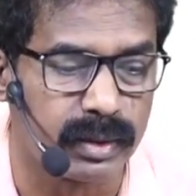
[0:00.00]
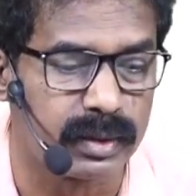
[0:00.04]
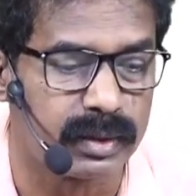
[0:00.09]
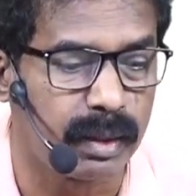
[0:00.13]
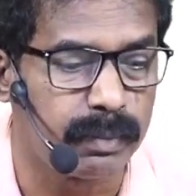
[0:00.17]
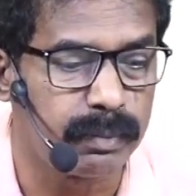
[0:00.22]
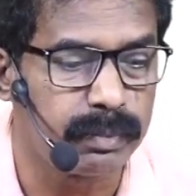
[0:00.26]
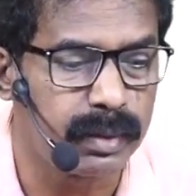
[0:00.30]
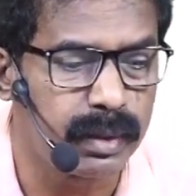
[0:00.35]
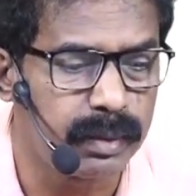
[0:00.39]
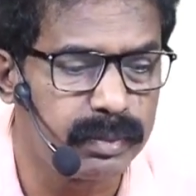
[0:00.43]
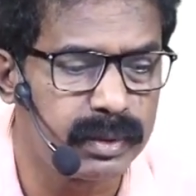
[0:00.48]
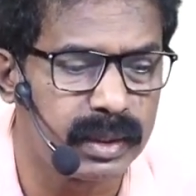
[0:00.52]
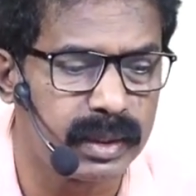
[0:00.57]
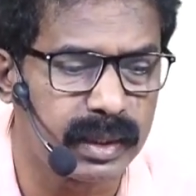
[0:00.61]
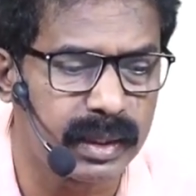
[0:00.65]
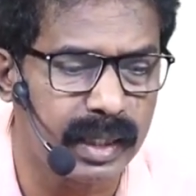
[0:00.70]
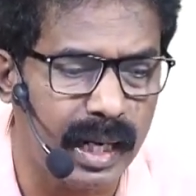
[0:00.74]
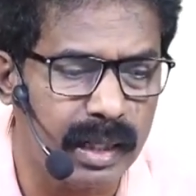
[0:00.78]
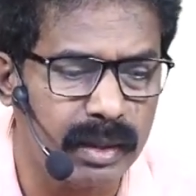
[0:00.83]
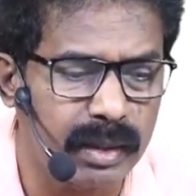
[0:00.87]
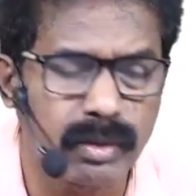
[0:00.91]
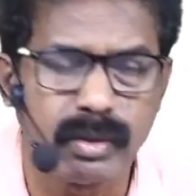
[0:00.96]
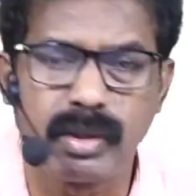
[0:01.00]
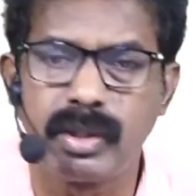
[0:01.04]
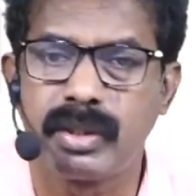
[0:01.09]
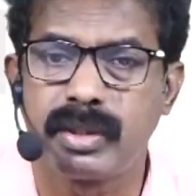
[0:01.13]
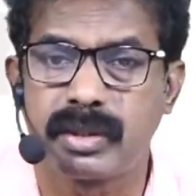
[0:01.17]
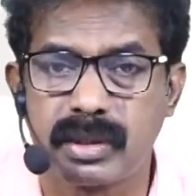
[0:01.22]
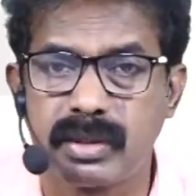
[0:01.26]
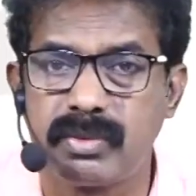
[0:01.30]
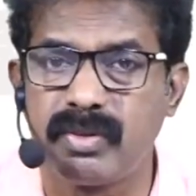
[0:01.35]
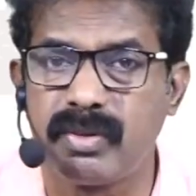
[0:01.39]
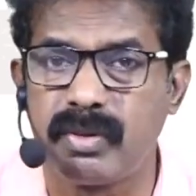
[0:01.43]
Sometimes in
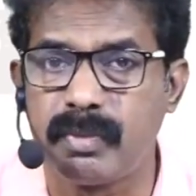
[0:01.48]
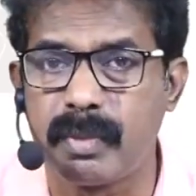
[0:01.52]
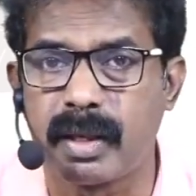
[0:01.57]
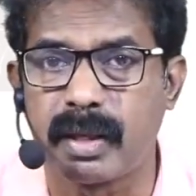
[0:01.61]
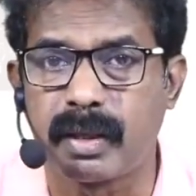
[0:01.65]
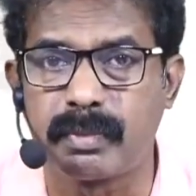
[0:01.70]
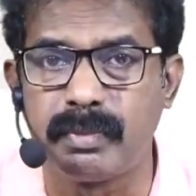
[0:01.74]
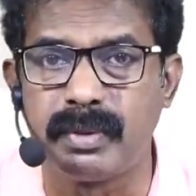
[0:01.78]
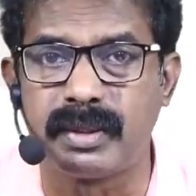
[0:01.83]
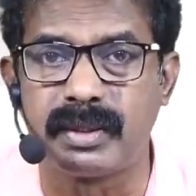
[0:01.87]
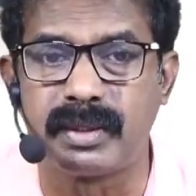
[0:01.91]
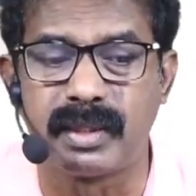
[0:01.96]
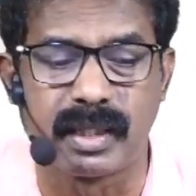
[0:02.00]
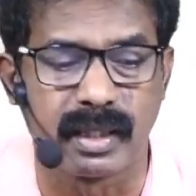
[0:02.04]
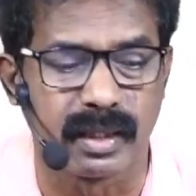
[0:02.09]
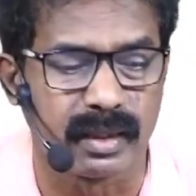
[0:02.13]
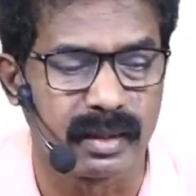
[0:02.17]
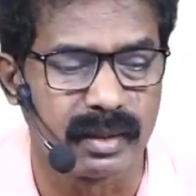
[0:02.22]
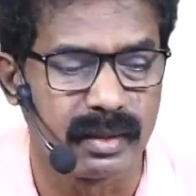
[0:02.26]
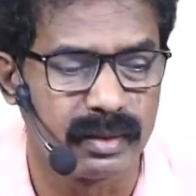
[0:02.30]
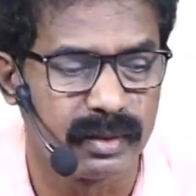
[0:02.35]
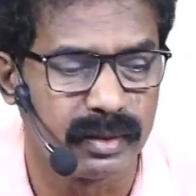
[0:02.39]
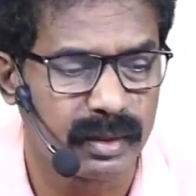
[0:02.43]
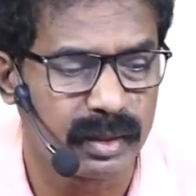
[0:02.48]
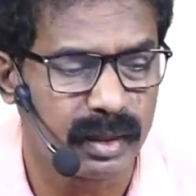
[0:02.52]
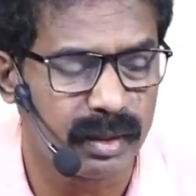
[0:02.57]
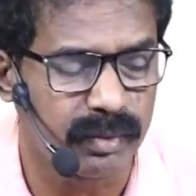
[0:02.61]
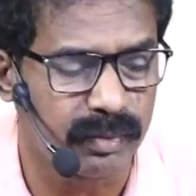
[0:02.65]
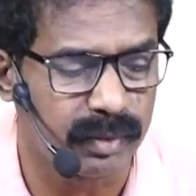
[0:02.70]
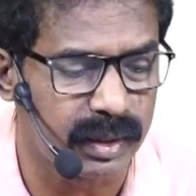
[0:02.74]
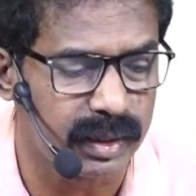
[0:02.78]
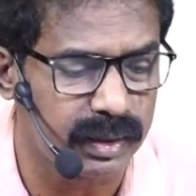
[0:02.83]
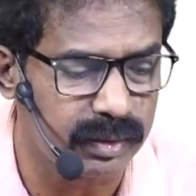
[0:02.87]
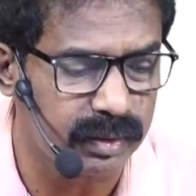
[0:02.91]
calculations we make mistake. Okay,
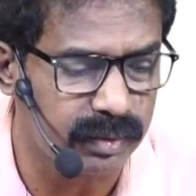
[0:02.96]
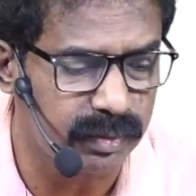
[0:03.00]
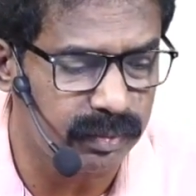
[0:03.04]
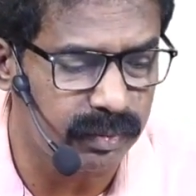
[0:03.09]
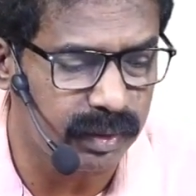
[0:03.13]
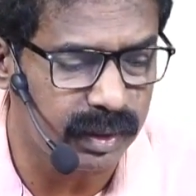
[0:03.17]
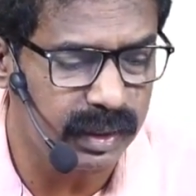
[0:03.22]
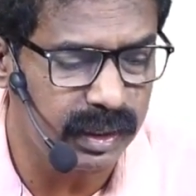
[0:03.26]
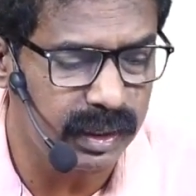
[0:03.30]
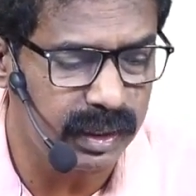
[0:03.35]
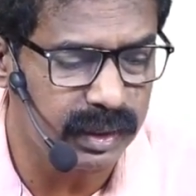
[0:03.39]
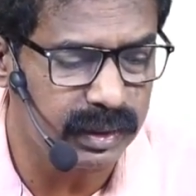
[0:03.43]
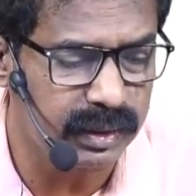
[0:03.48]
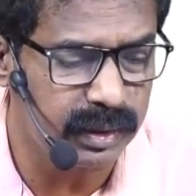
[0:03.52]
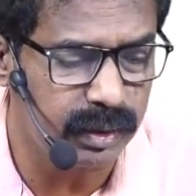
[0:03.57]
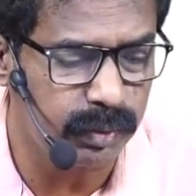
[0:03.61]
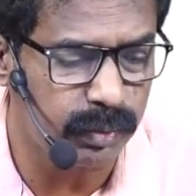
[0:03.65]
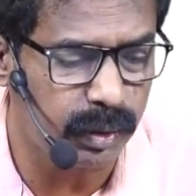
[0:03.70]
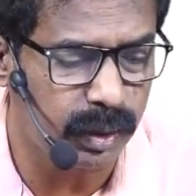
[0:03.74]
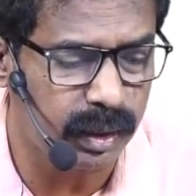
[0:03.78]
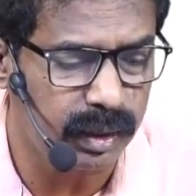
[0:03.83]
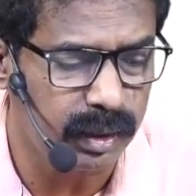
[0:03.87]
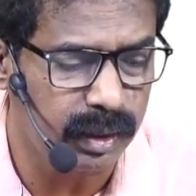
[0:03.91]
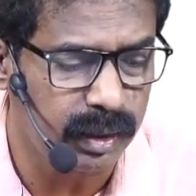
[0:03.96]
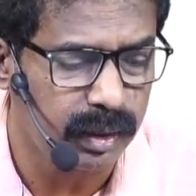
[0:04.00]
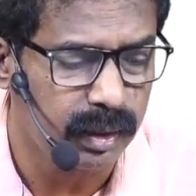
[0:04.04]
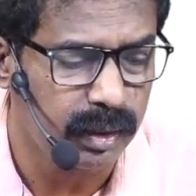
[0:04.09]
very easy one.